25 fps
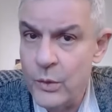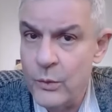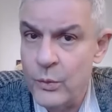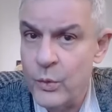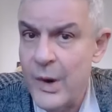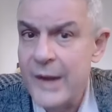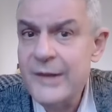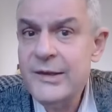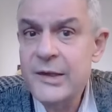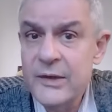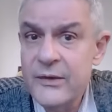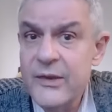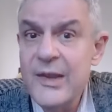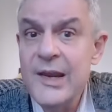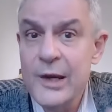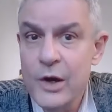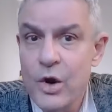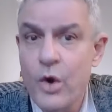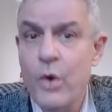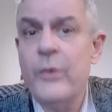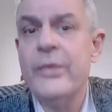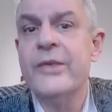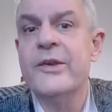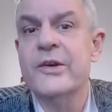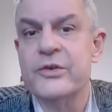why did they
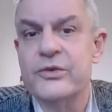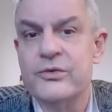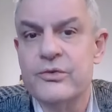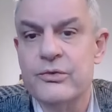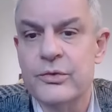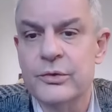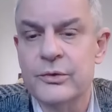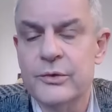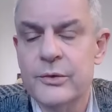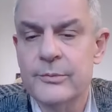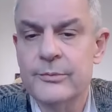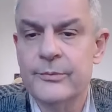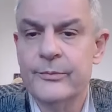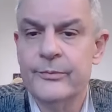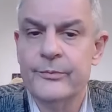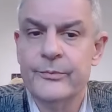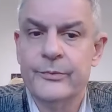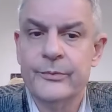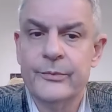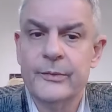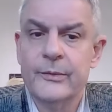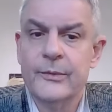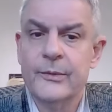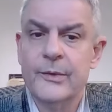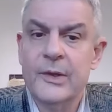go this route?
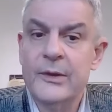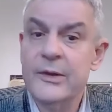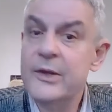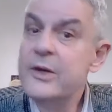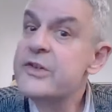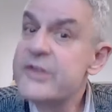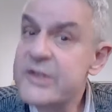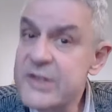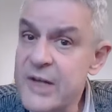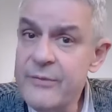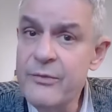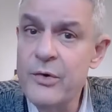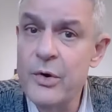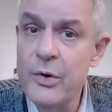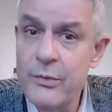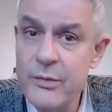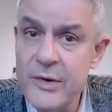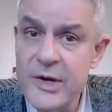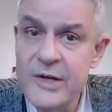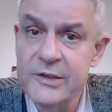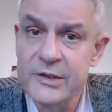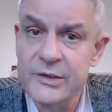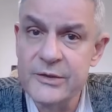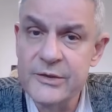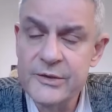There are several
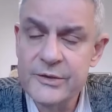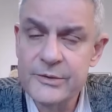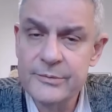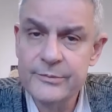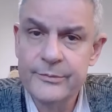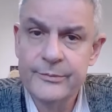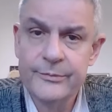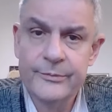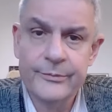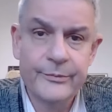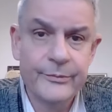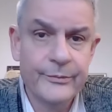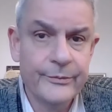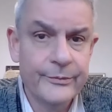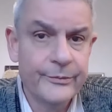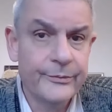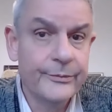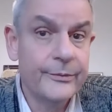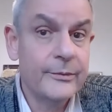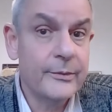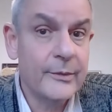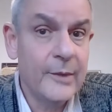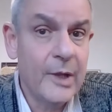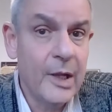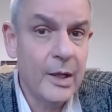reasons.
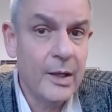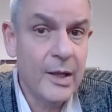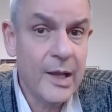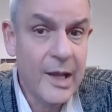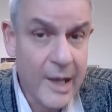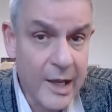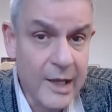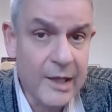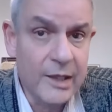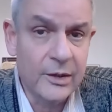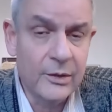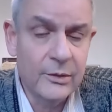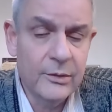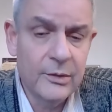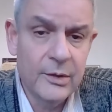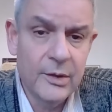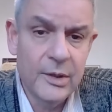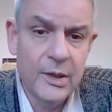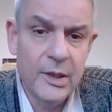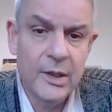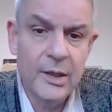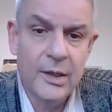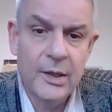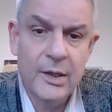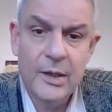A.
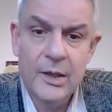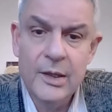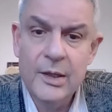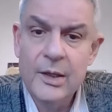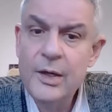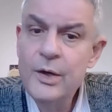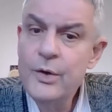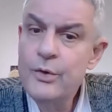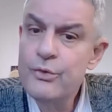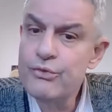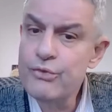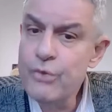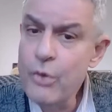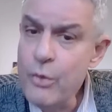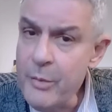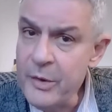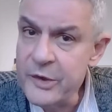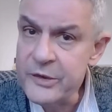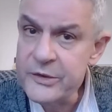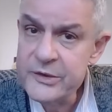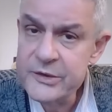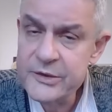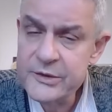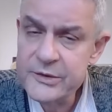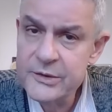
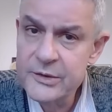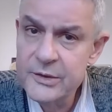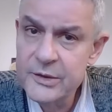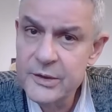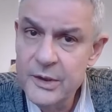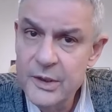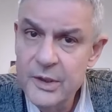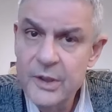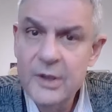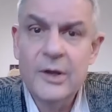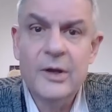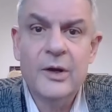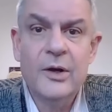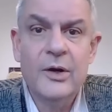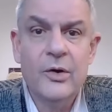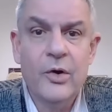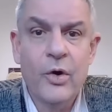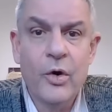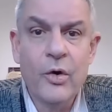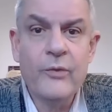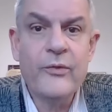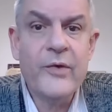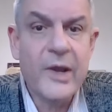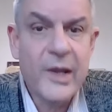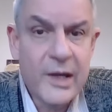Rumors
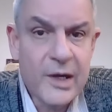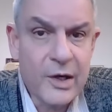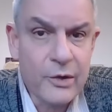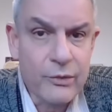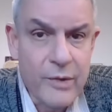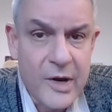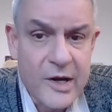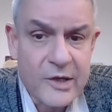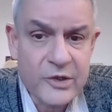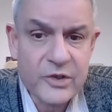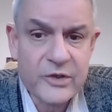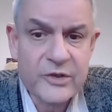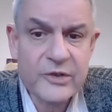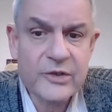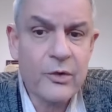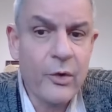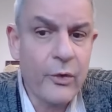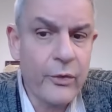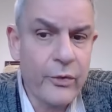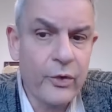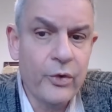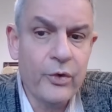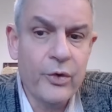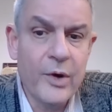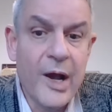of egregious
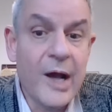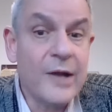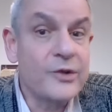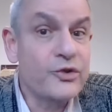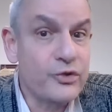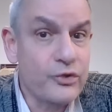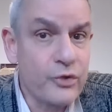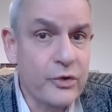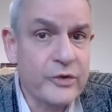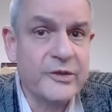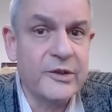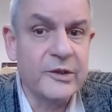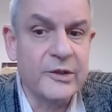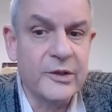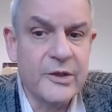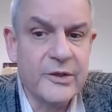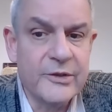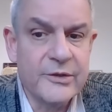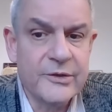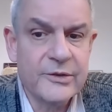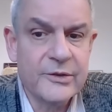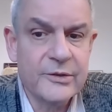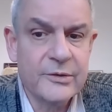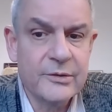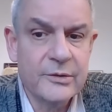
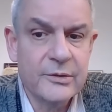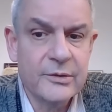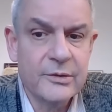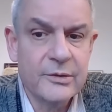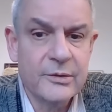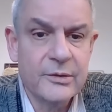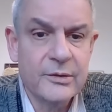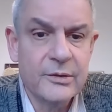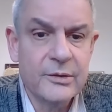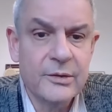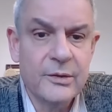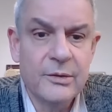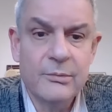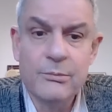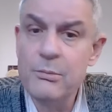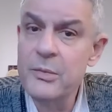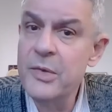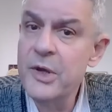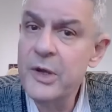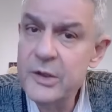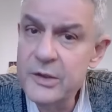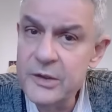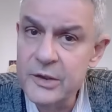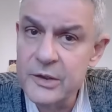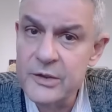atrocities,
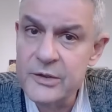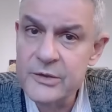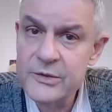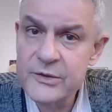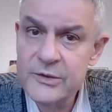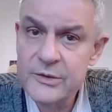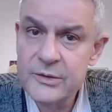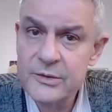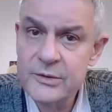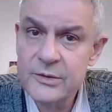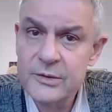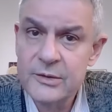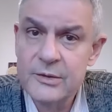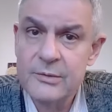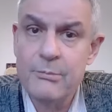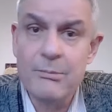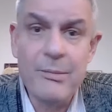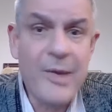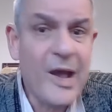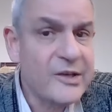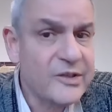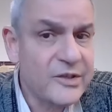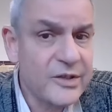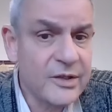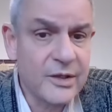murders,
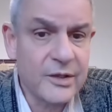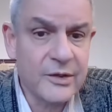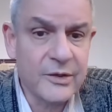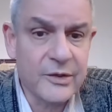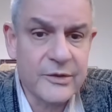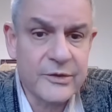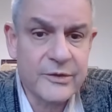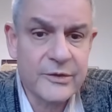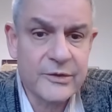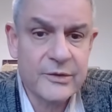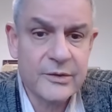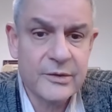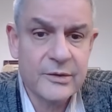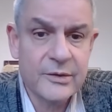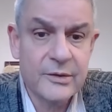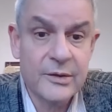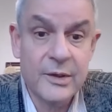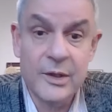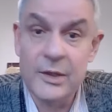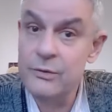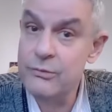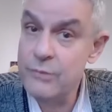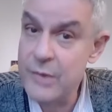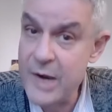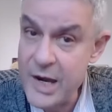massacres,
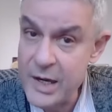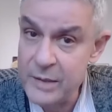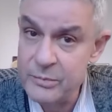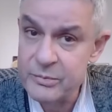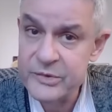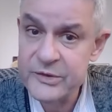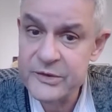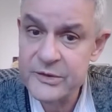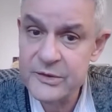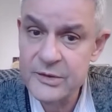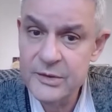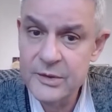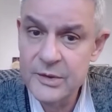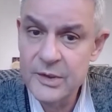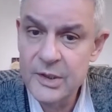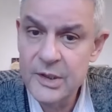and rapes